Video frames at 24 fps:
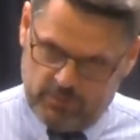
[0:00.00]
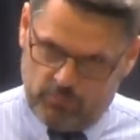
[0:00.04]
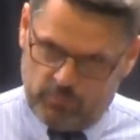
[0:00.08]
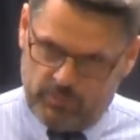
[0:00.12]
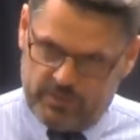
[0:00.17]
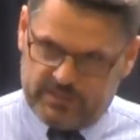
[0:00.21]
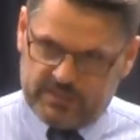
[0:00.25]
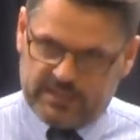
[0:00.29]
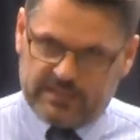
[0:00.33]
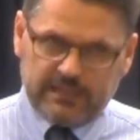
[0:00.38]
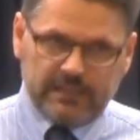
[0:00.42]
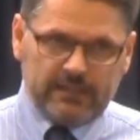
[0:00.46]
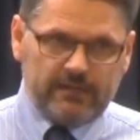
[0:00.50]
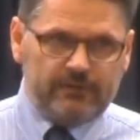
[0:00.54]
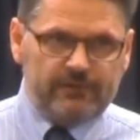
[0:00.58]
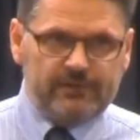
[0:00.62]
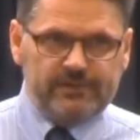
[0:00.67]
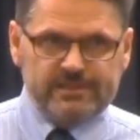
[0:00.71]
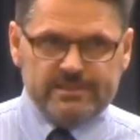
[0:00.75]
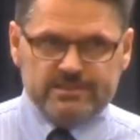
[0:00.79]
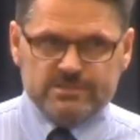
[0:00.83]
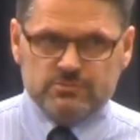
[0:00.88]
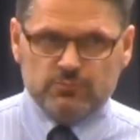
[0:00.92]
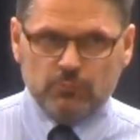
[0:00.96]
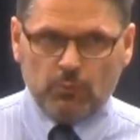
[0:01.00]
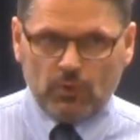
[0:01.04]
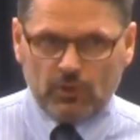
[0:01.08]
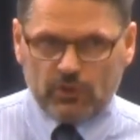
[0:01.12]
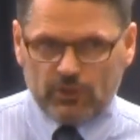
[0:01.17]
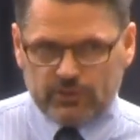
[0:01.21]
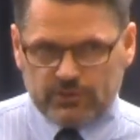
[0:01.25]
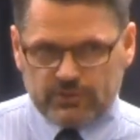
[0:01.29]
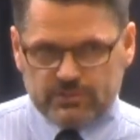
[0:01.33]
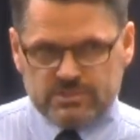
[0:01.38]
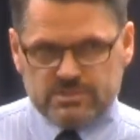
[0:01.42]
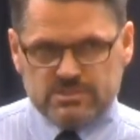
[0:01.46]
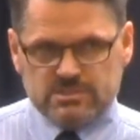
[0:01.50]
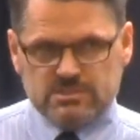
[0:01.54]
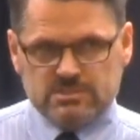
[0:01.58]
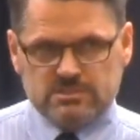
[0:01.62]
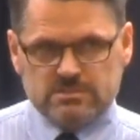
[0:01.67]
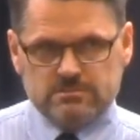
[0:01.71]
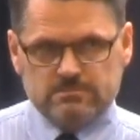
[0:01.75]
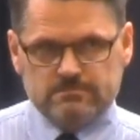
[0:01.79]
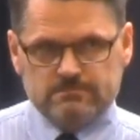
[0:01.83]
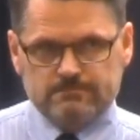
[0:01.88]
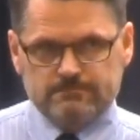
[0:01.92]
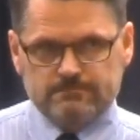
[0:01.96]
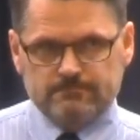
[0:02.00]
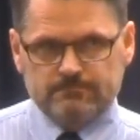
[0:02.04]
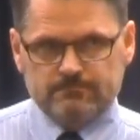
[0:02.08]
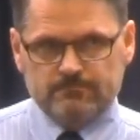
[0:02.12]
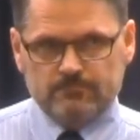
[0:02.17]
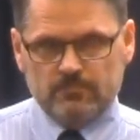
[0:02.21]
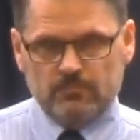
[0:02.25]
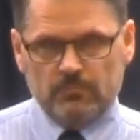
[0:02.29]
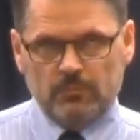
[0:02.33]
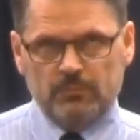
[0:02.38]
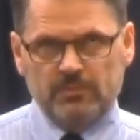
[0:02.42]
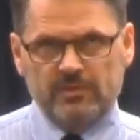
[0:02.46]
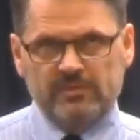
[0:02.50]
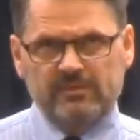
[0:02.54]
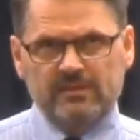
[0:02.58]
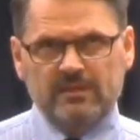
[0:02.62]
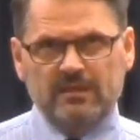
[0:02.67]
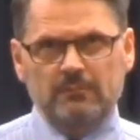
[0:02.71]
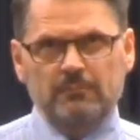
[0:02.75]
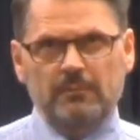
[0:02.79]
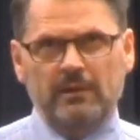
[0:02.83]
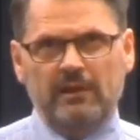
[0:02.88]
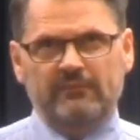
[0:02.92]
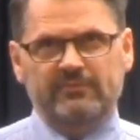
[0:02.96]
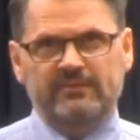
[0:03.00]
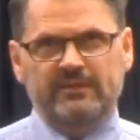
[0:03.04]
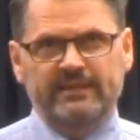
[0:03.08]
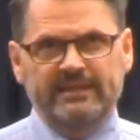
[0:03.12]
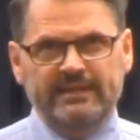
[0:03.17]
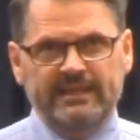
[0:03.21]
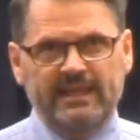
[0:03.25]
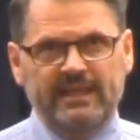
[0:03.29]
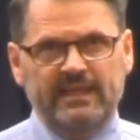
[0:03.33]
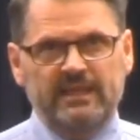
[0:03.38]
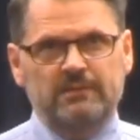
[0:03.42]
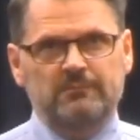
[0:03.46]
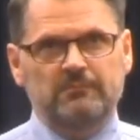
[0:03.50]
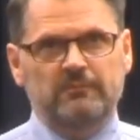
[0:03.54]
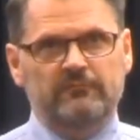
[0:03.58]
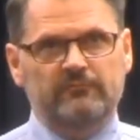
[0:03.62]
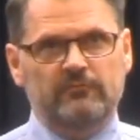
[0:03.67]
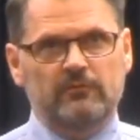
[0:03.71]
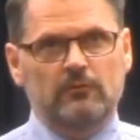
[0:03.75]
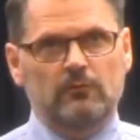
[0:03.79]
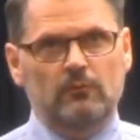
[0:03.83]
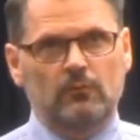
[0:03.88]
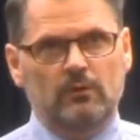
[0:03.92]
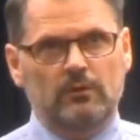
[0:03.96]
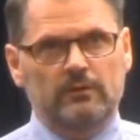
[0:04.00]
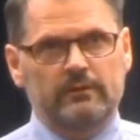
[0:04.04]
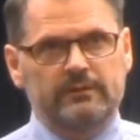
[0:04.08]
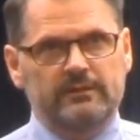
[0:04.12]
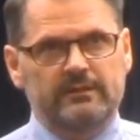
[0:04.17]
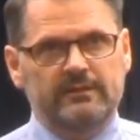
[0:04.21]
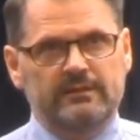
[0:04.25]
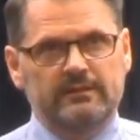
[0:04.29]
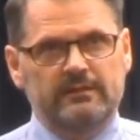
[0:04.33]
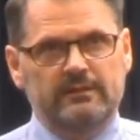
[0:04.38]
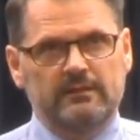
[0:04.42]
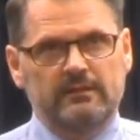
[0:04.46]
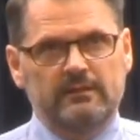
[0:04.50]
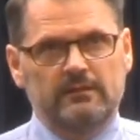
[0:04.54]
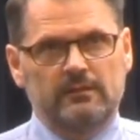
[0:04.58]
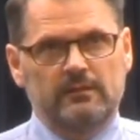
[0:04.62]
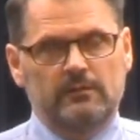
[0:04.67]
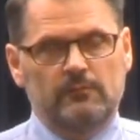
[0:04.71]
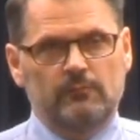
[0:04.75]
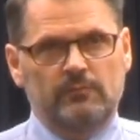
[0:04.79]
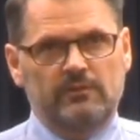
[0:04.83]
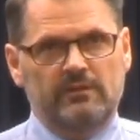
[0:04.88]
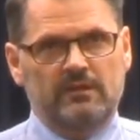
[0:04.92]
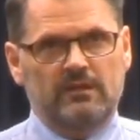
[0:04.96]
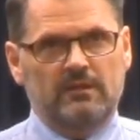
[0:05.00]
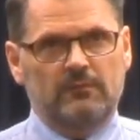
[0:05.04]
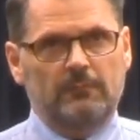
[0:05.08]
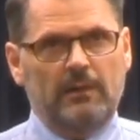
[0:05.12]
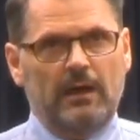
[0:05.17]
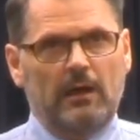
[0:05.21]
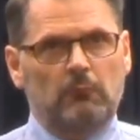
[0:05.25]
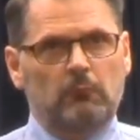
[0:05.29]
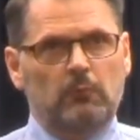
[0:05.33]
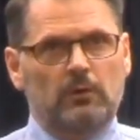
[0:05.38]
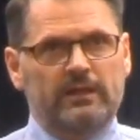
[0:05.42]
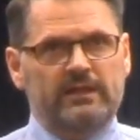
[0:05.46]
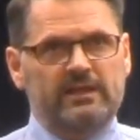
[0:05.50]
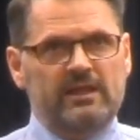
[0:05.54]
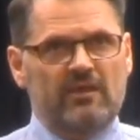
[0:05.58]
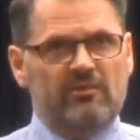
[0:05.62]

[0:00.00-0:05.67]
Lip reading: We declare His works. When we think about the name of the Lord, we think about what He